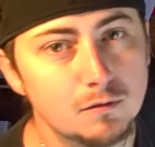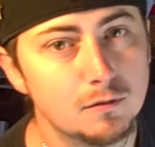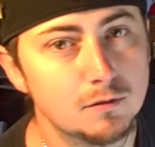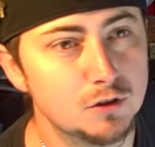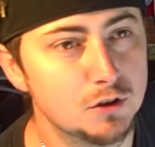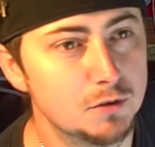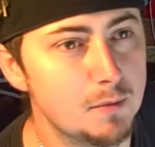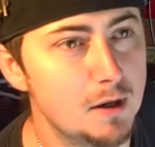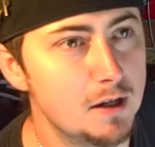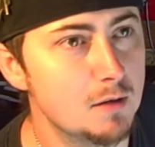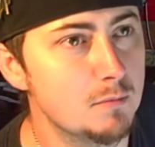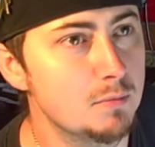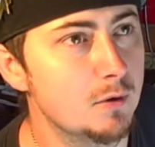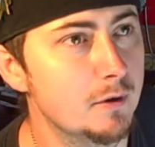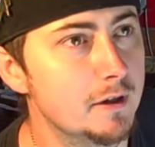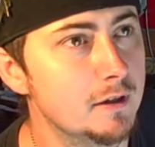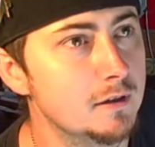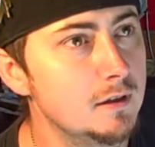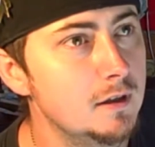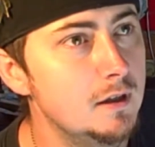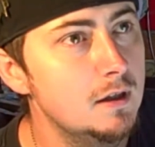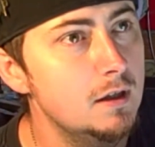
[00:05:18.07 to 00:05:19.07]
should make a point.
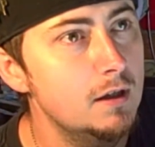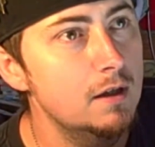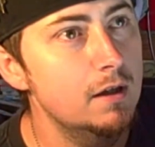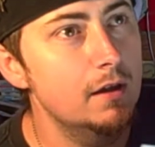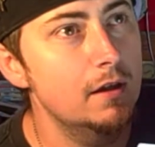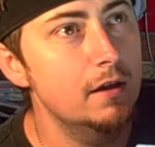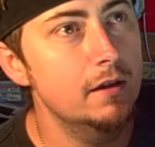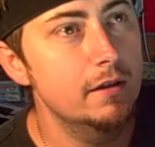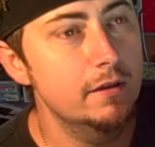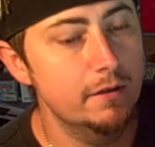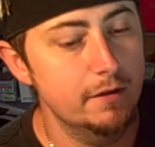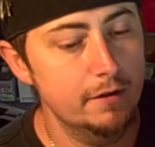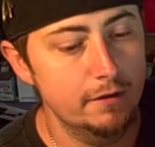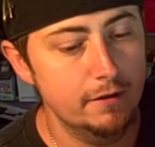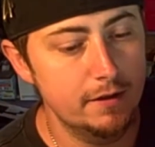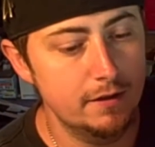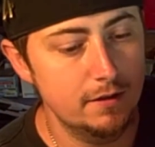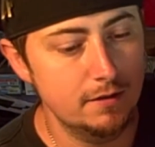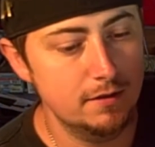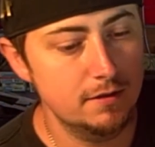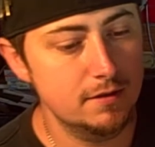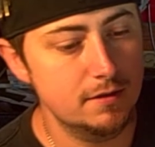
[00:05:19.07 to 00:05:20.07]

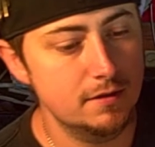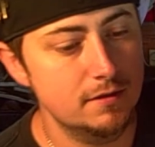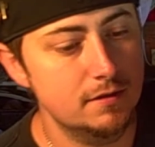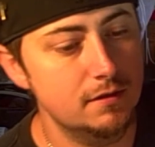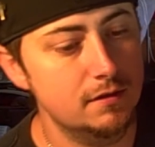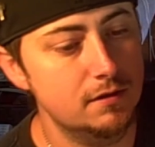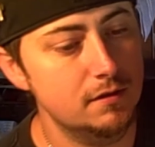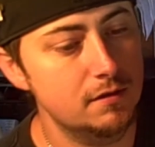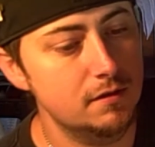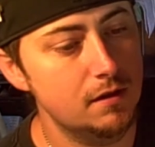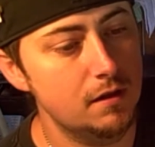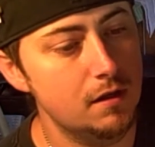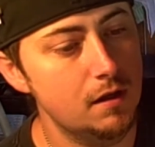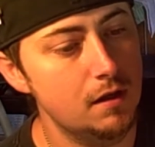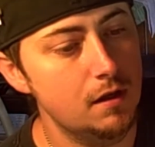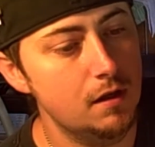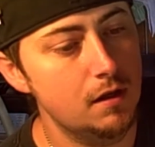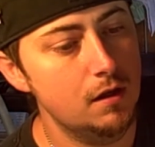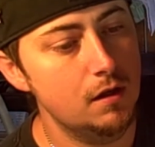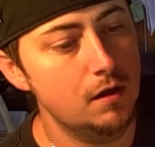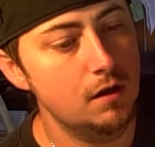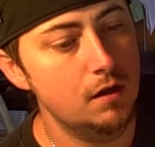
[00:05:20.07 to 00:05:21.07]

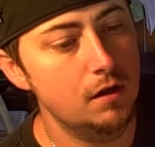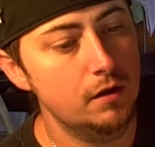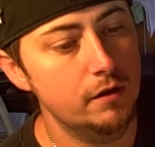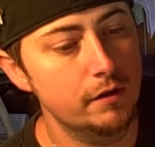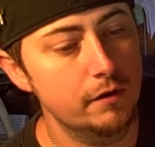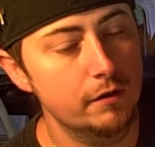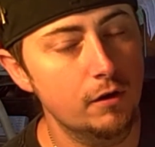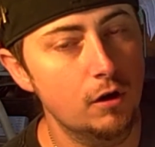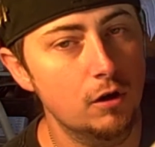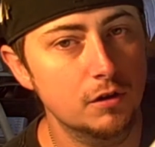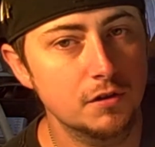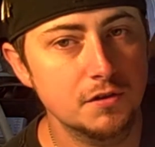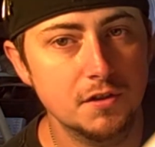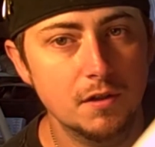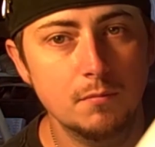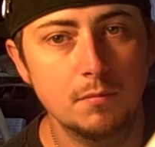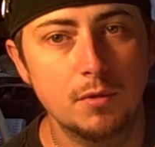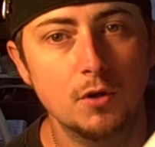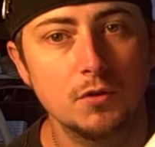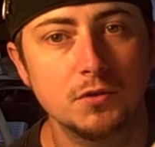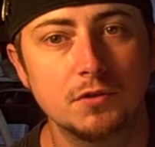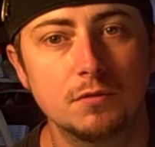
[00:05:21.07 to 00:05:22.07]
There are some
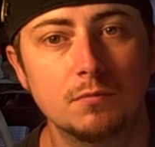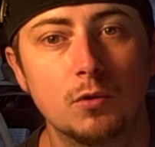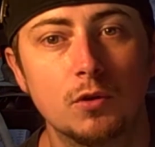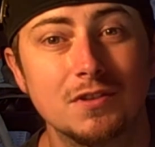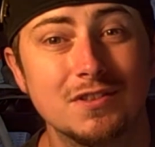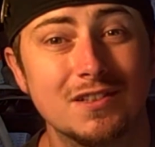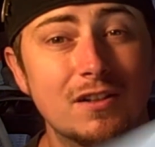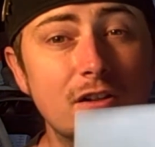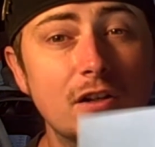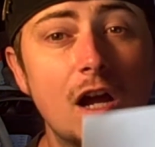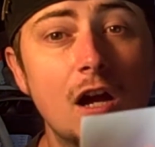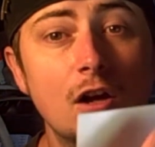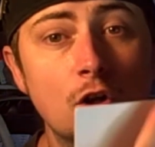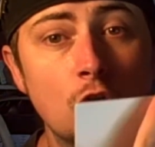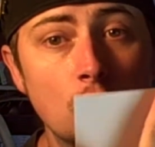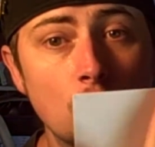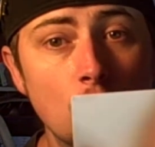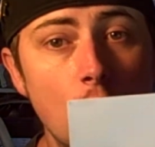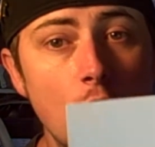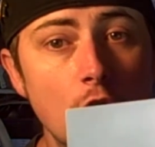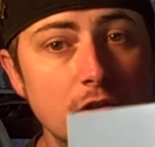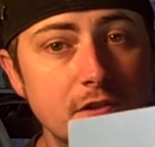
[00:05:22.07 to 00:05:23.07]
poster boards that are not
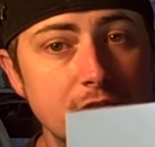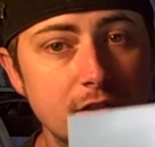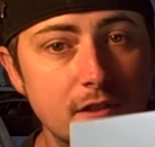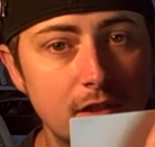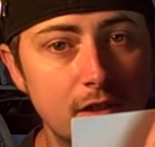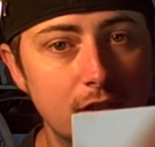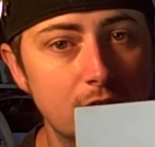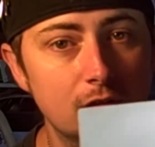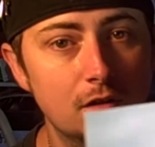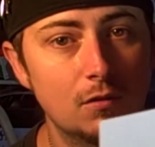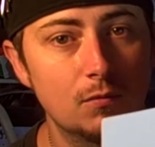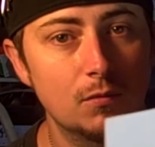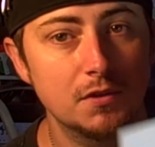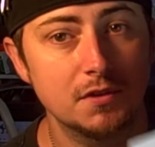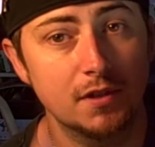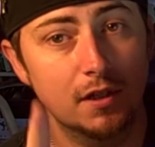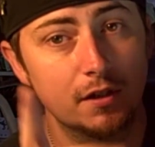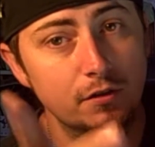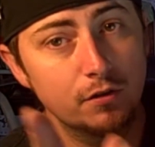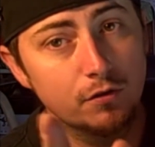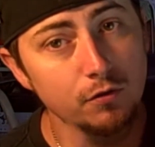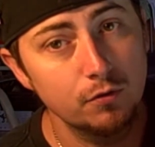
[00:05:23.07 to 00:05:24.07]
glossy on one
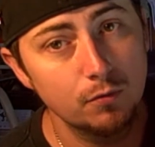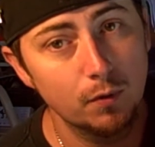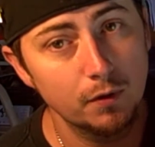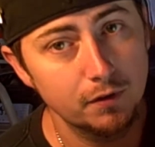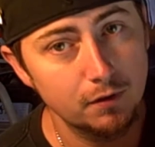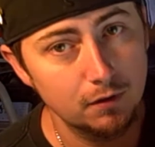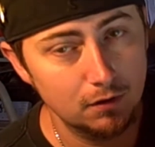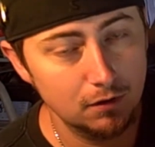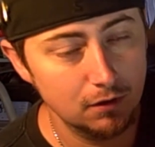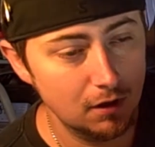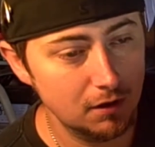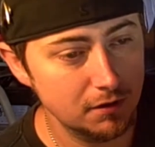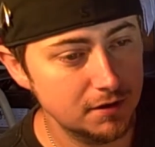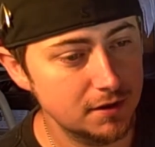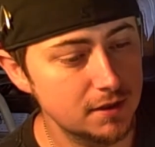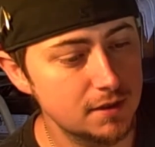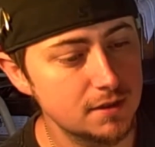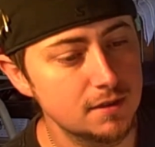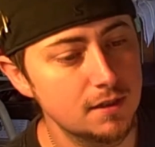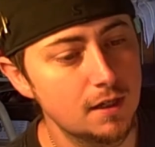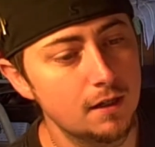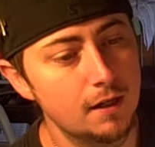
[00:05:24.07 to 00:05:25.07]
side, and you do want the glossy
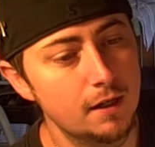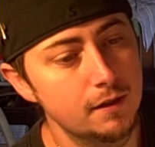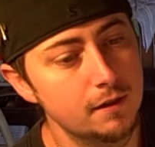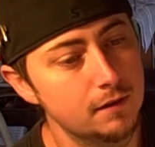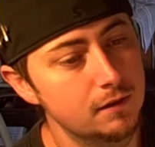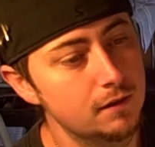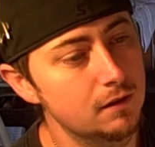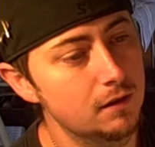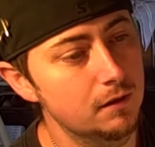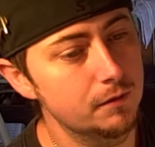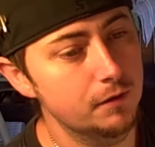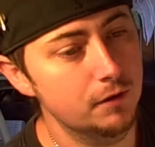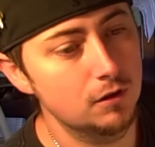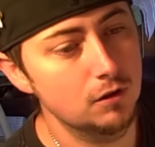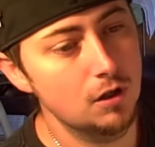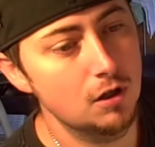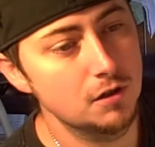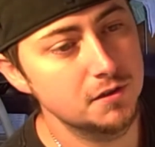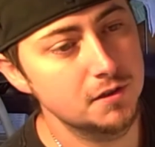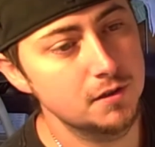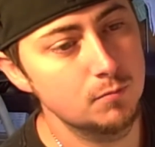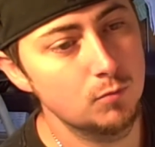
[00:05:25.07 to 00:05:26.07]
side of the
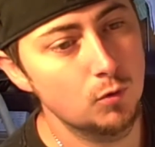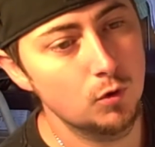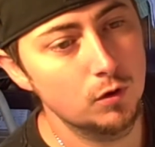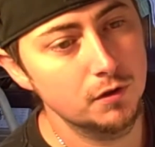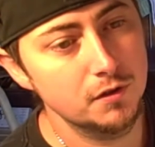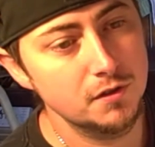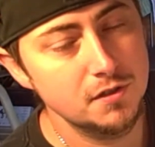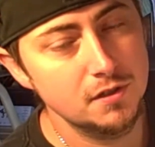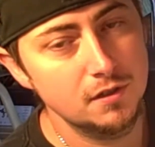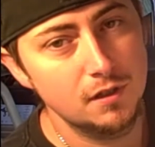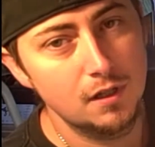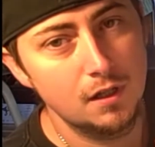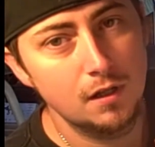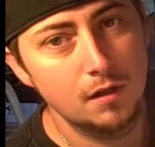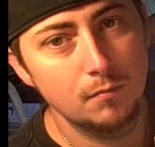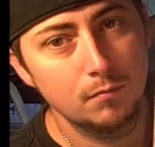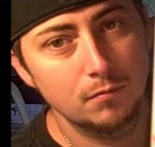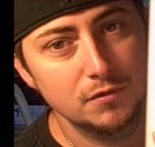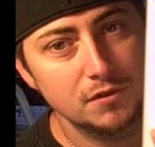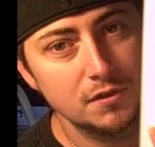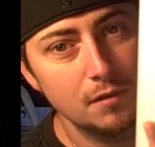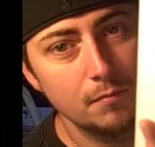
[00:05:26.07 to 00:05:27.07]
glossy boards.
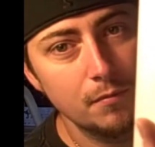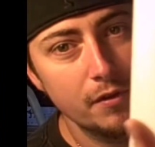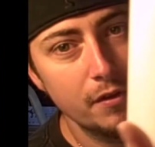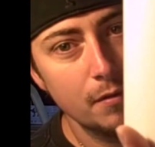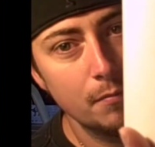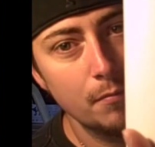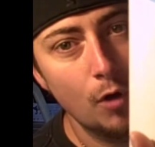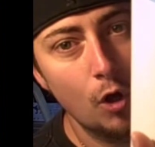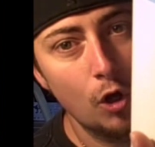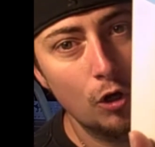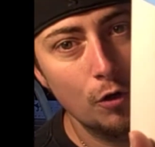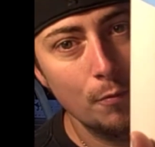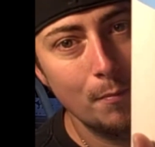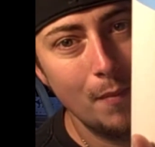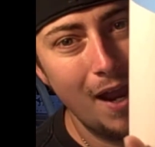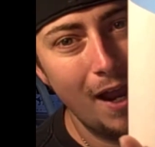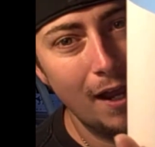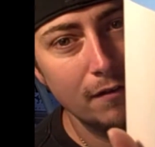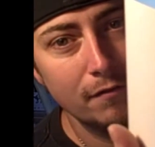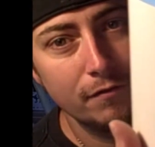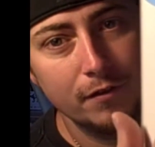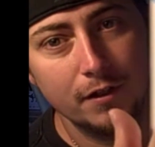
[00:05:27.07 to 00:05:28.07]
Some of them are
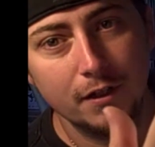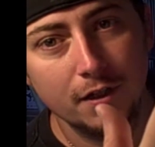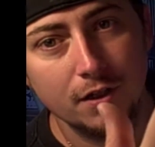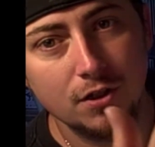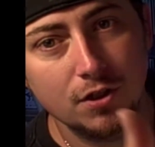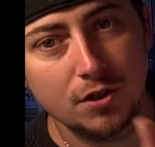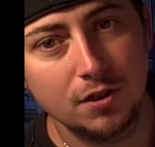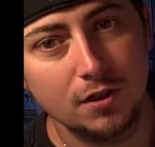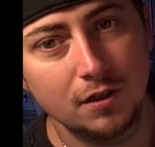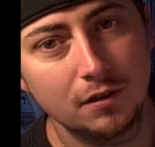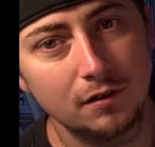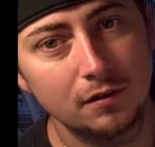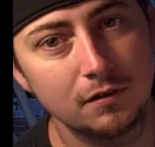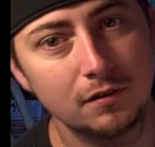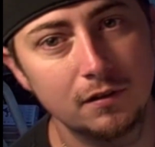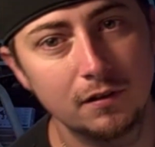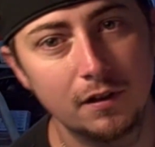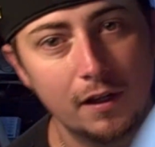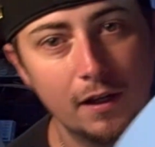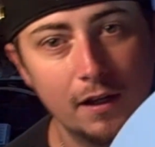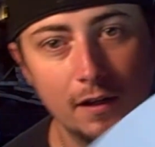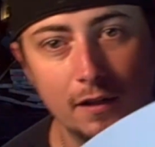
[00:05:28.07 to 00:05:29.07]
matte finish,
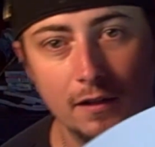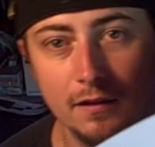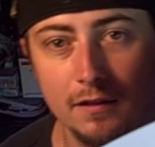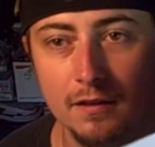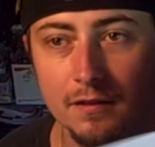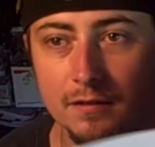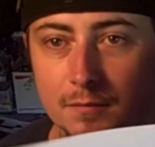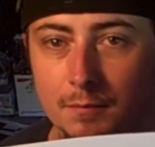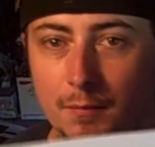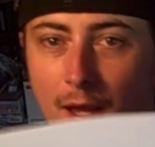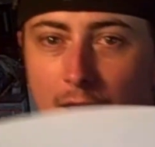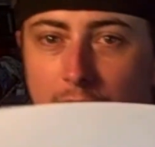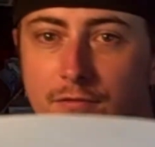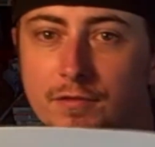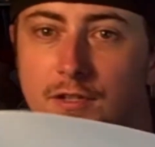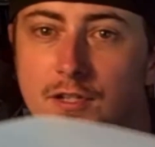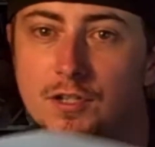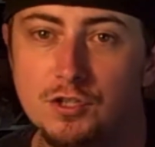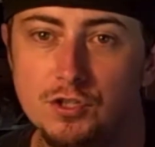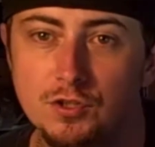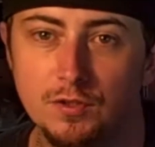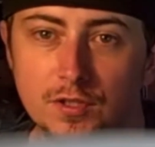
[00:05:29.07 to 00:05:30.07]
and matte
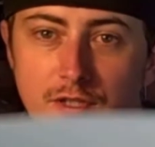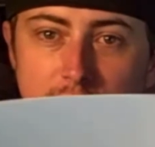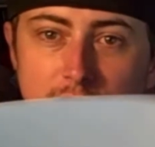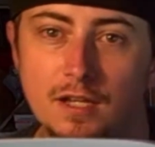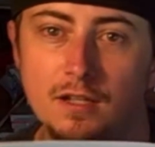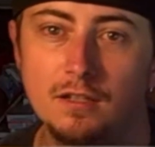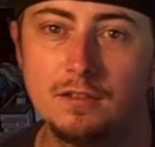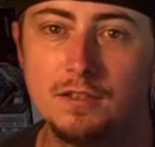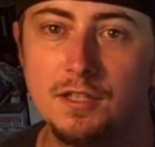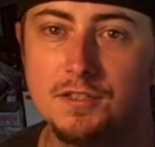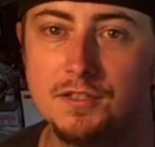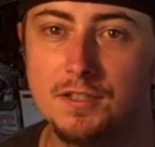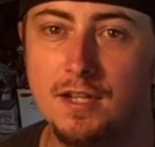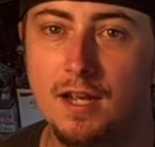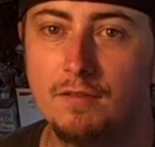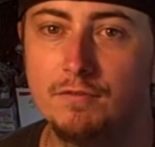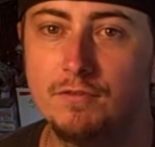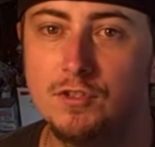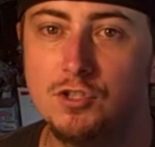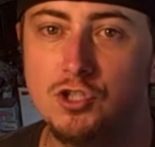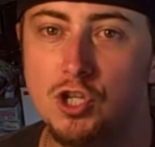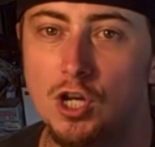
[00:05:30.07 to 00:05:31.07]
finish, you can tell, doesn't
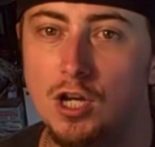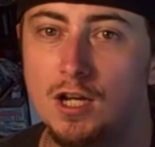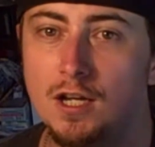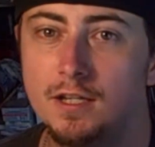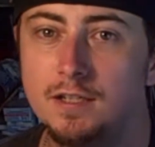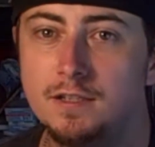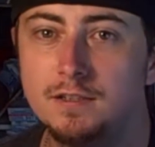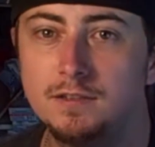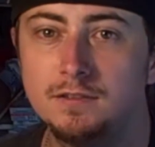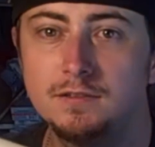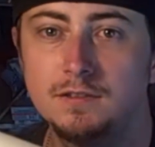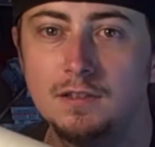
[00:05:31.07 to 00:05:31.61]
have the shine.